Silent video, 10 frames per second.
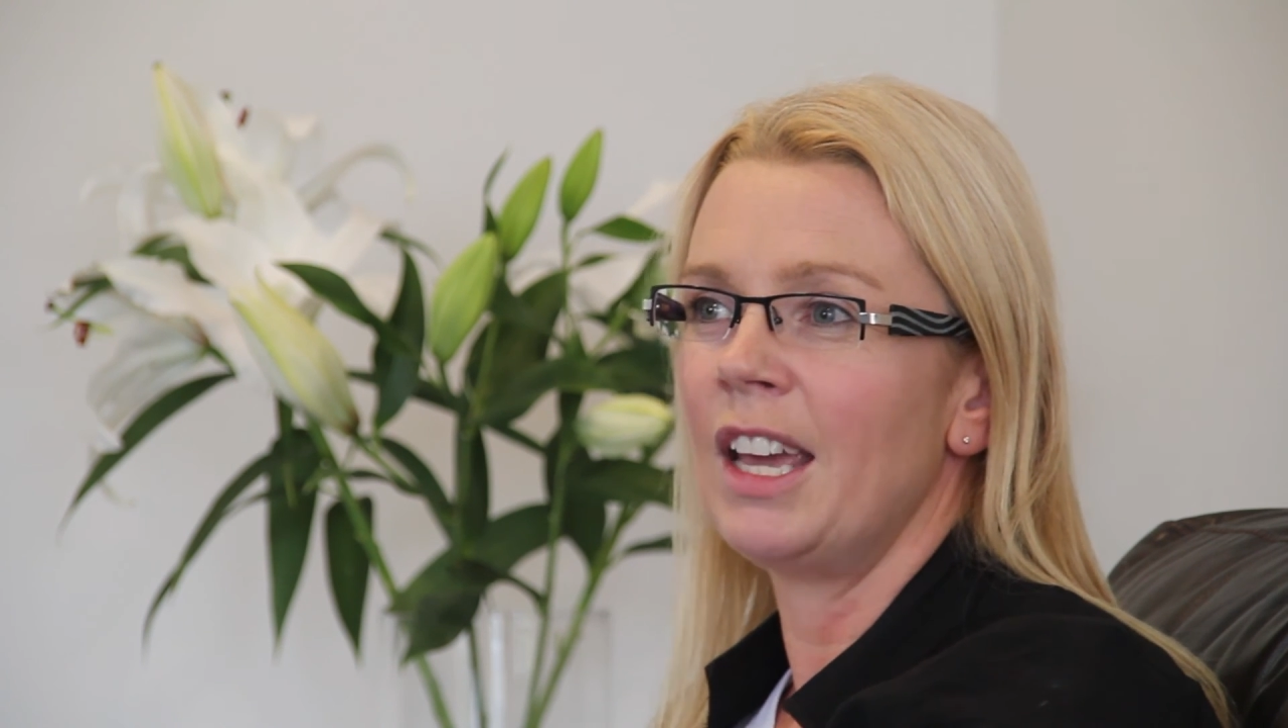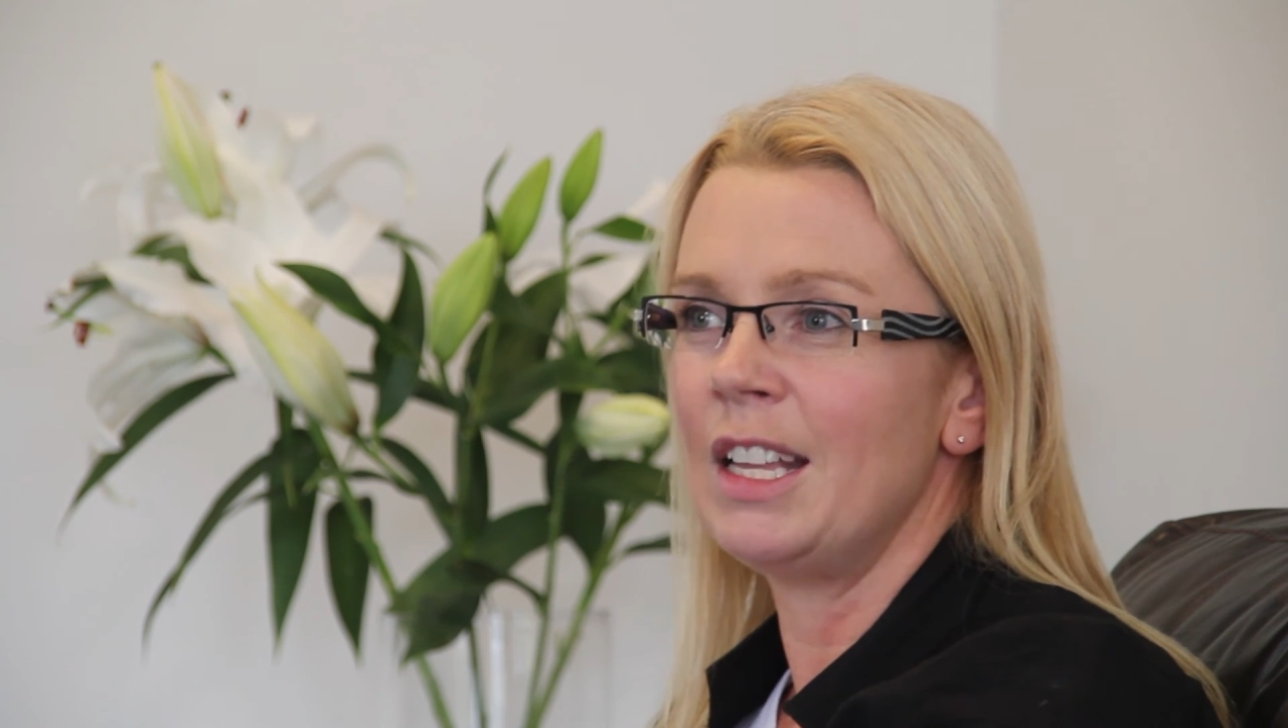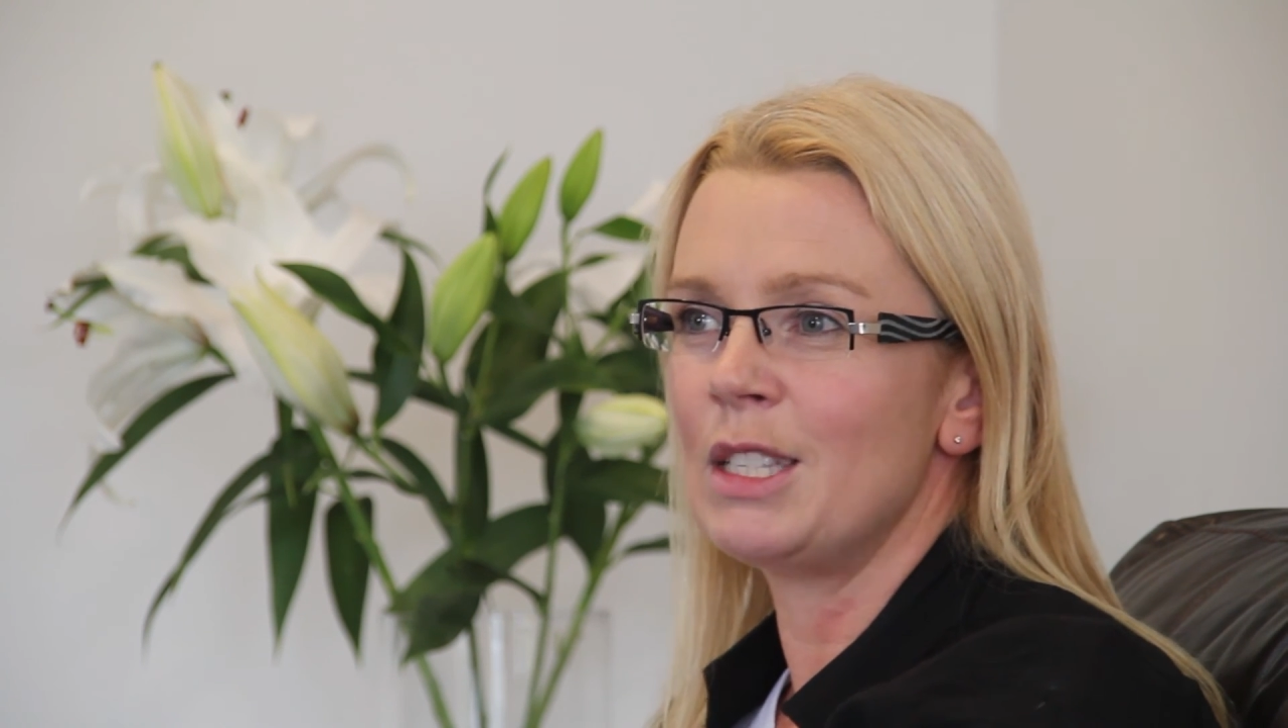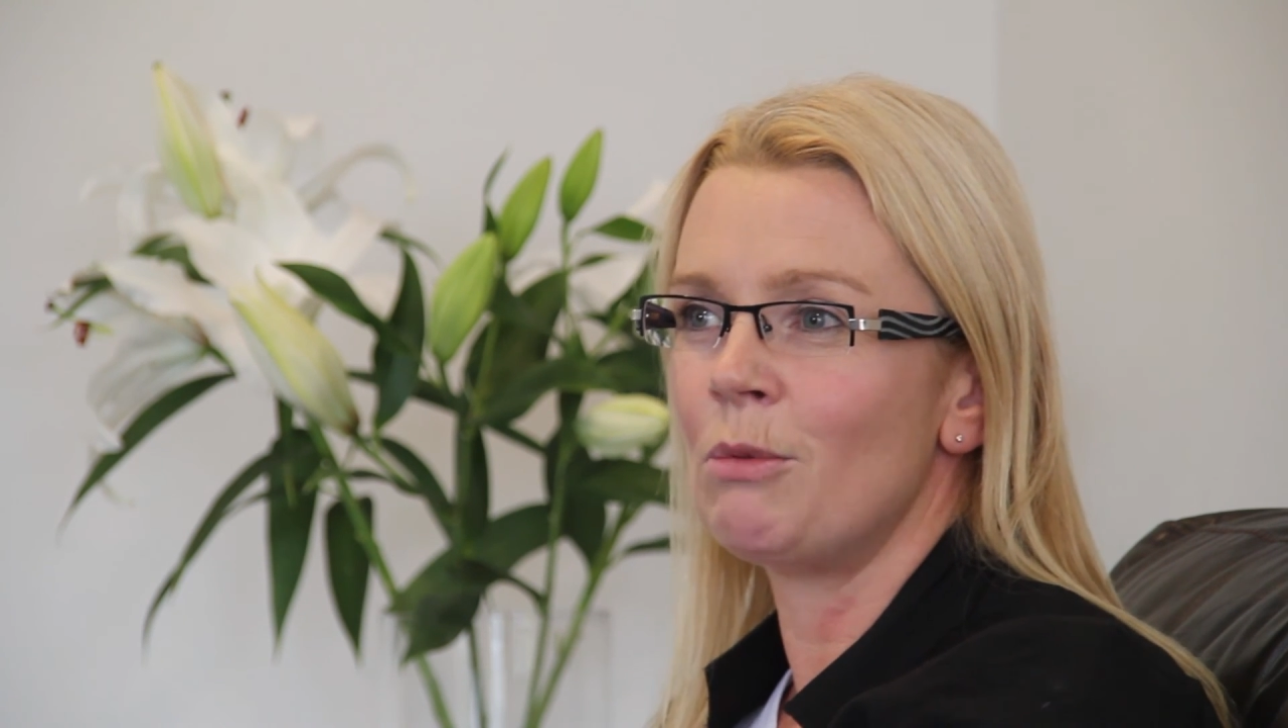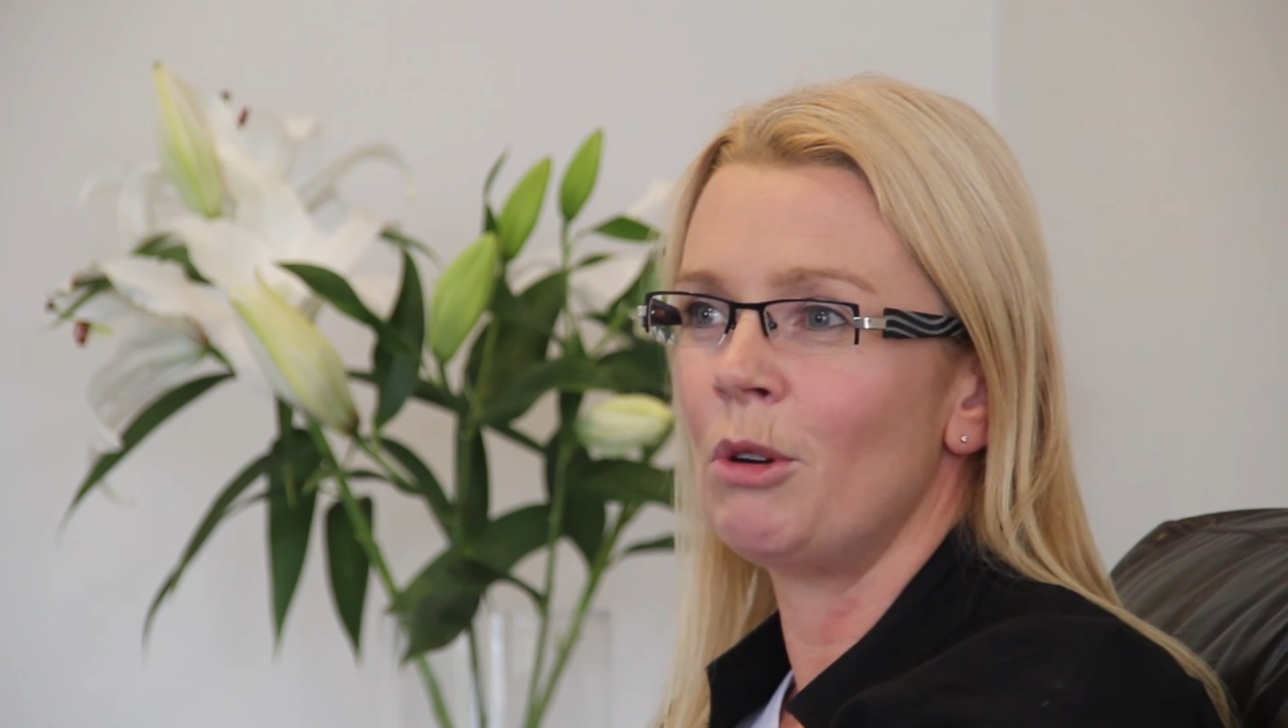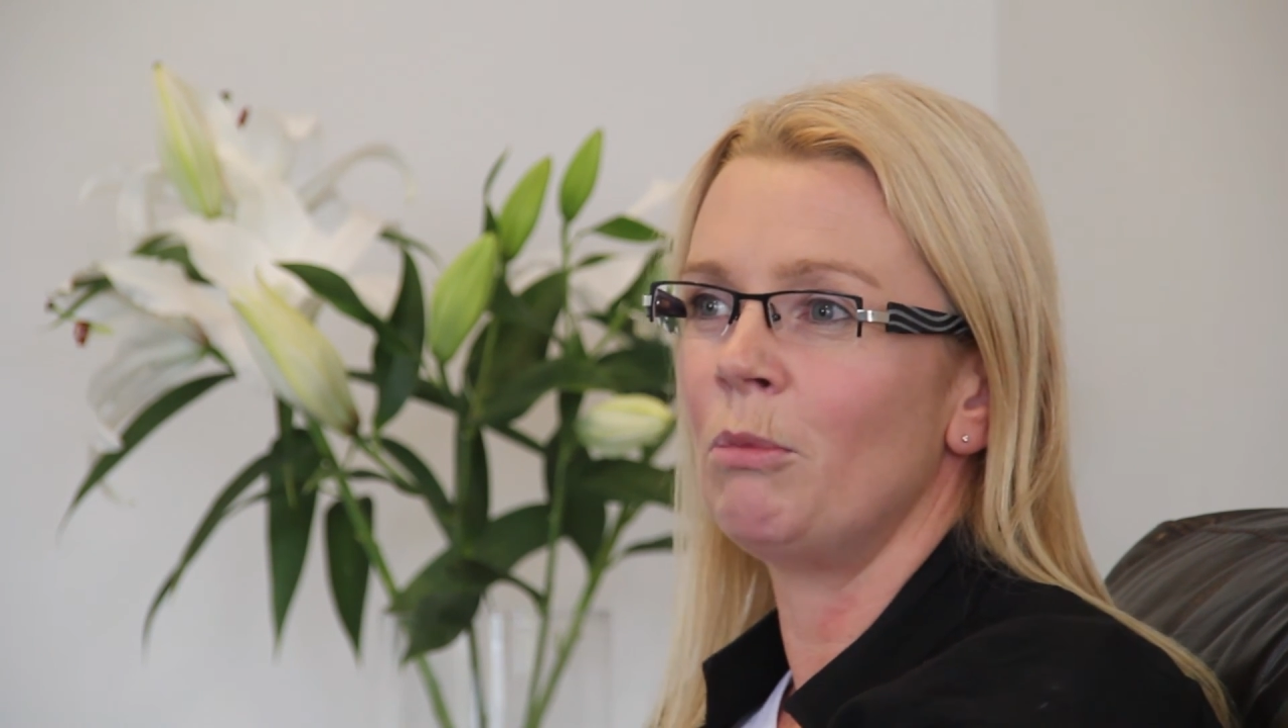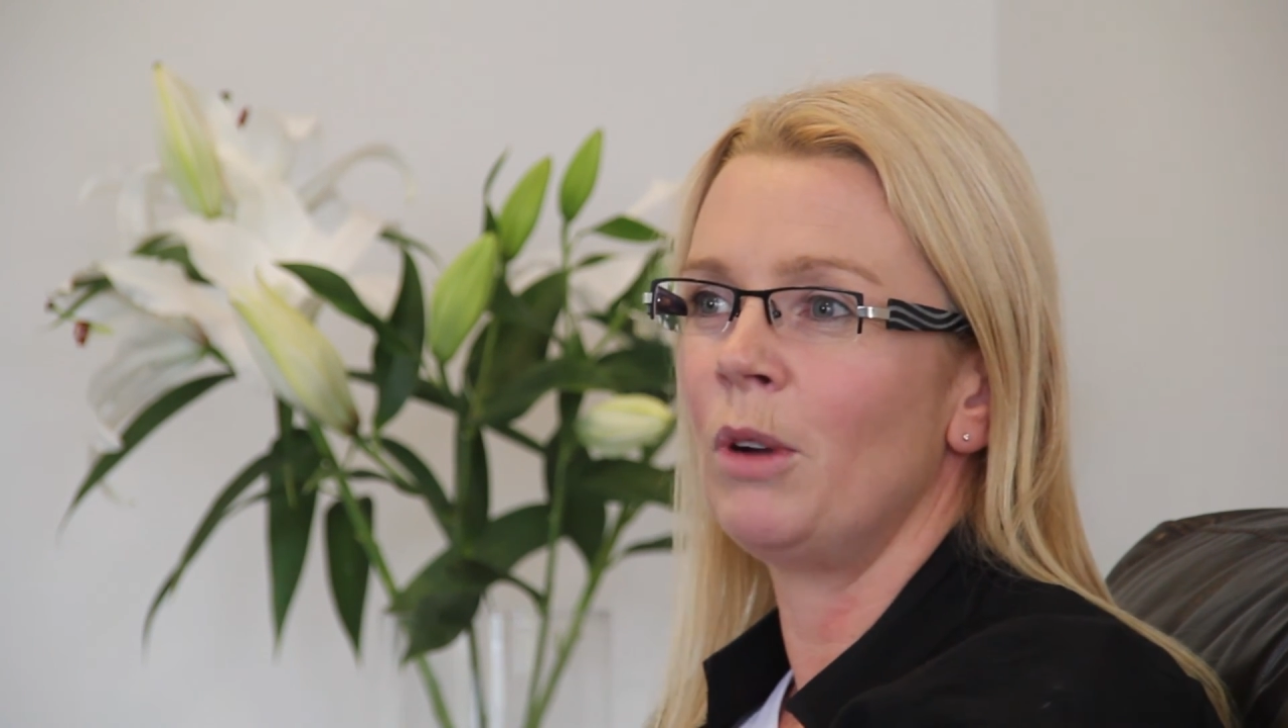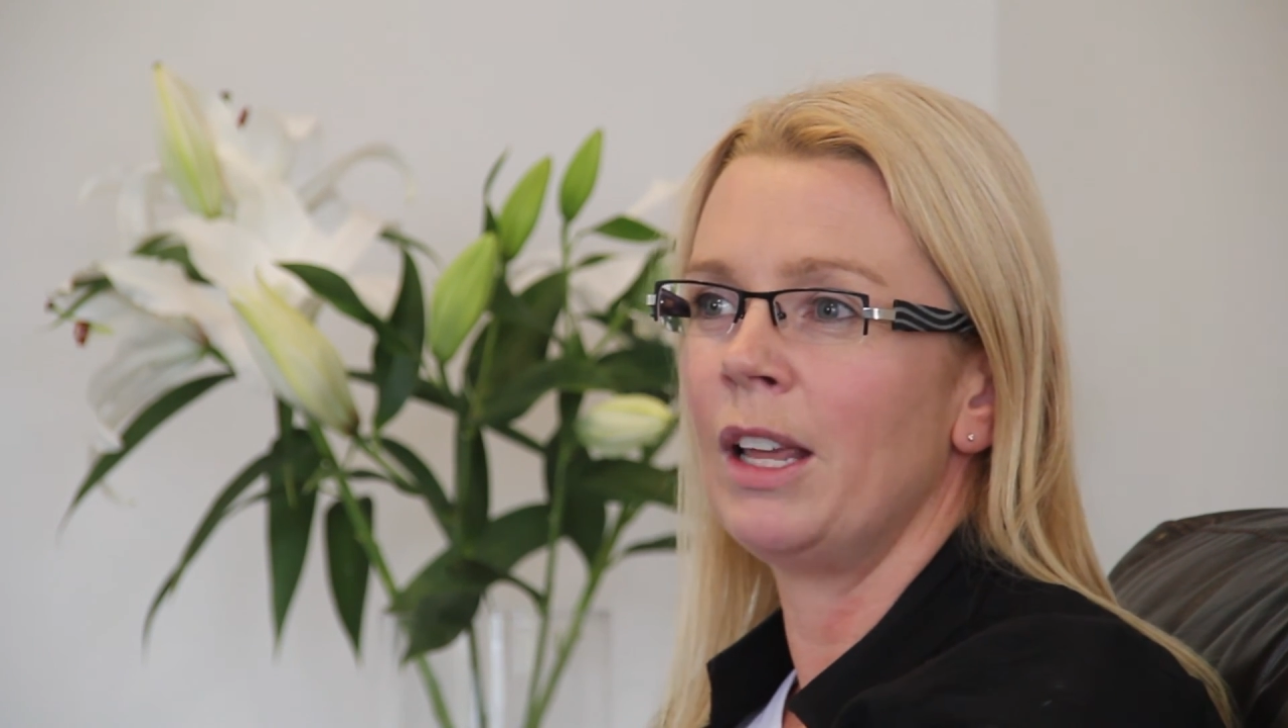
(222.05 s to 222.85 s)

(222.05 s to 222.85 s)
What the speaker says: heats the room